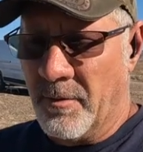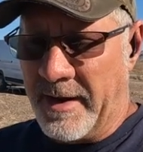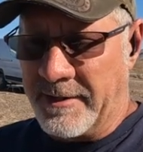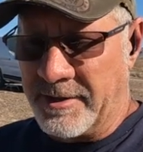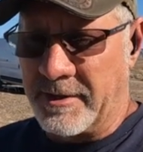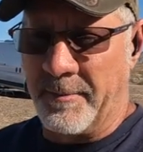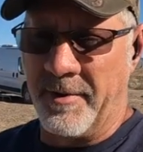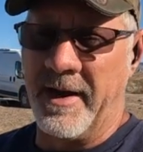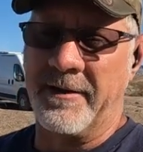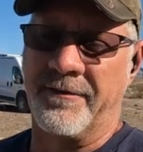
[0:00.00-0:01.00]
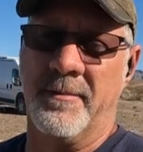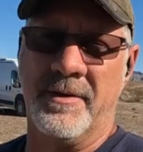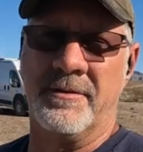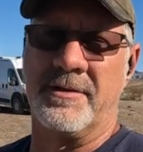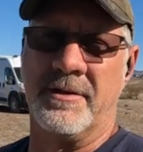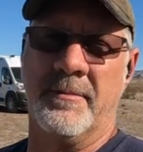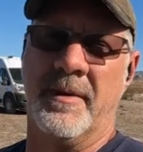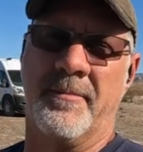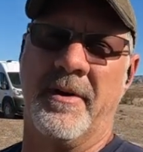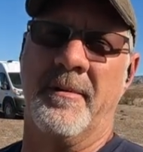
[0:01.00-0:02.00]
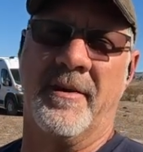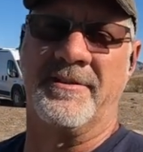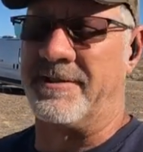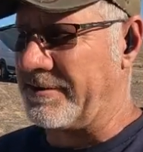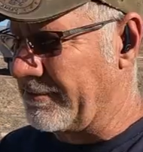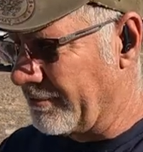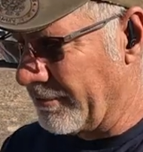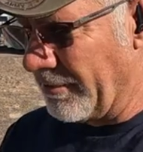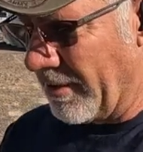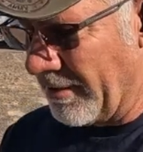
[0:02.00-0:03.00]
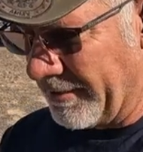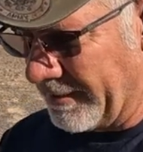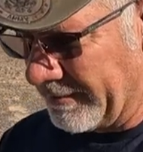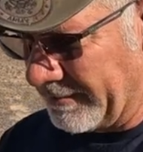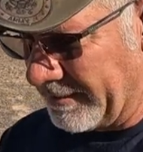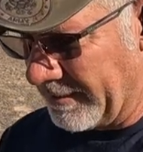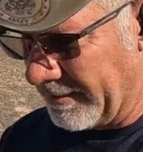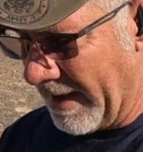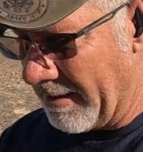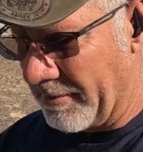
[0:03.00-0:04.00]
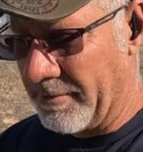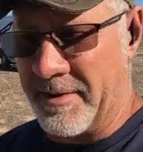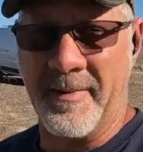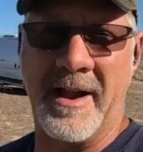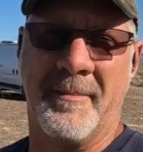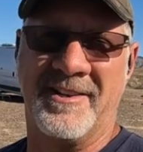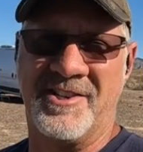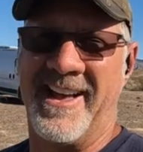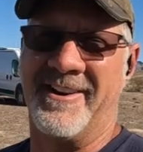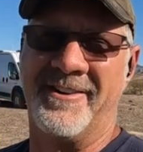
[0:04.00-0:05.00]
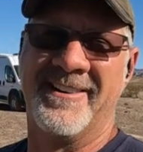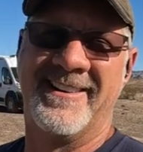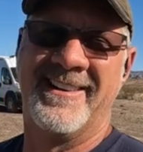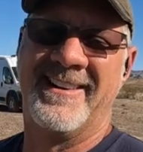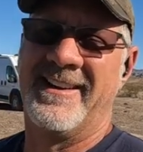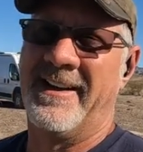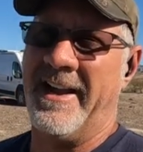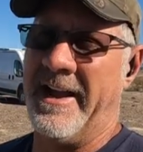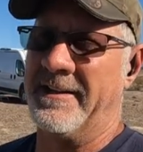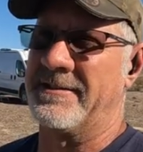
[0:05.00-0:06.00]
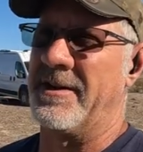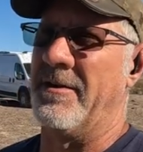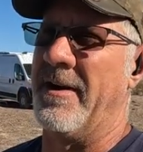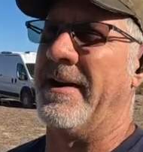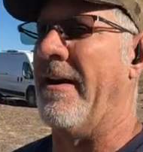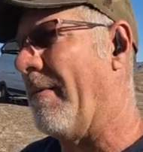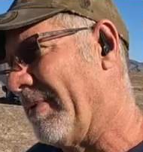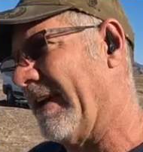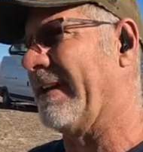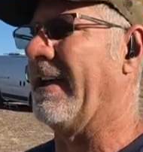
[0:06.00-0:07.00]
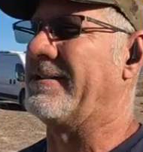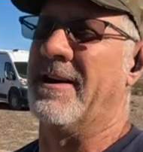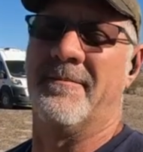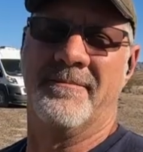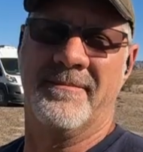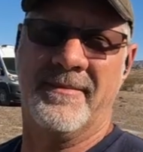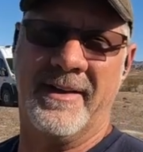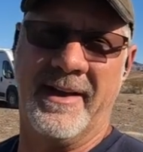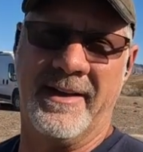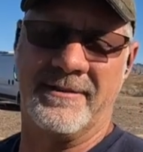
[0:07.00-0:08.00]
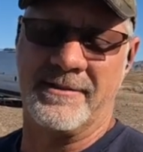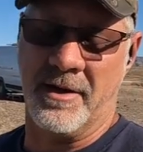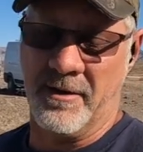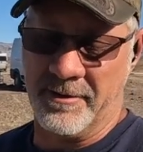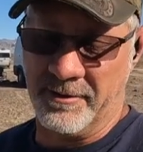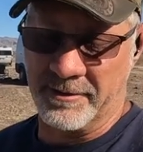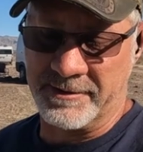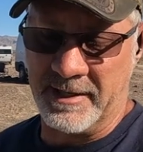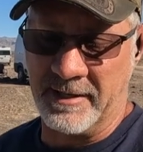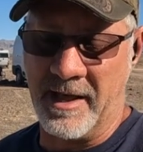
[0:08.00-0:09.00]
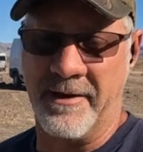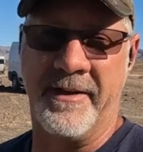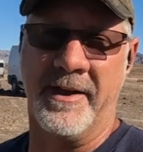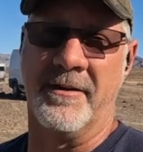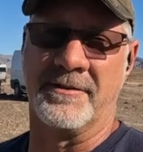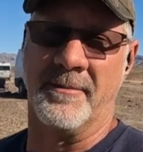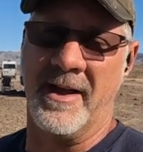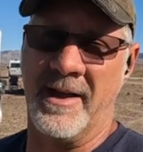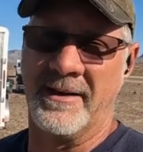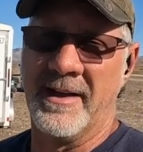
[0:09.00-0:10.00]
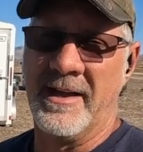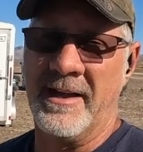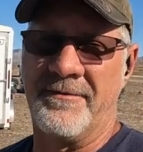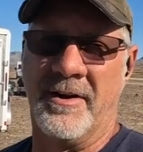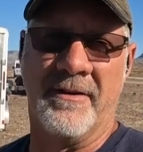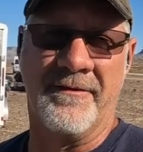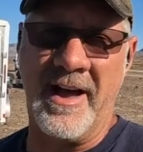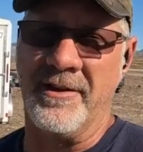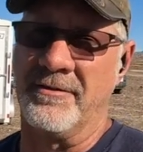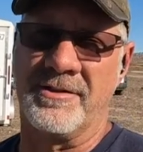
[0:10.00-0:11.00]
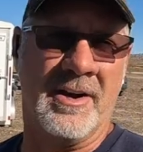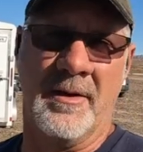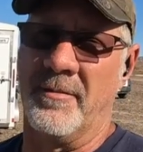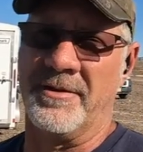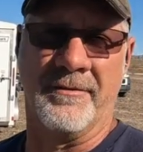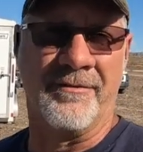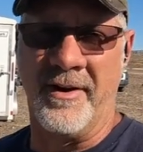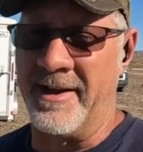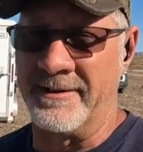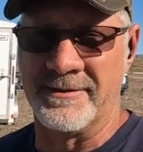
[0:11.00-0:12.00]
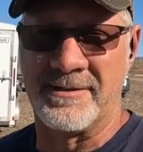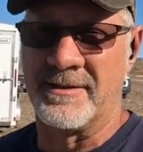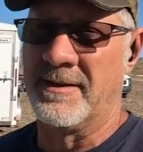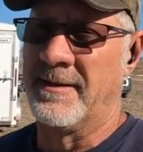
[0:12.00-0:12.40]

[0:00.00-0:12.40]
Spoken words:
I took a break from YouTube, it pretty much just drew all the algorithm out of my channel. And so right now I'm playing catch up. And so you'll see a lot of videos of mine. If they're of value, share them with your friends.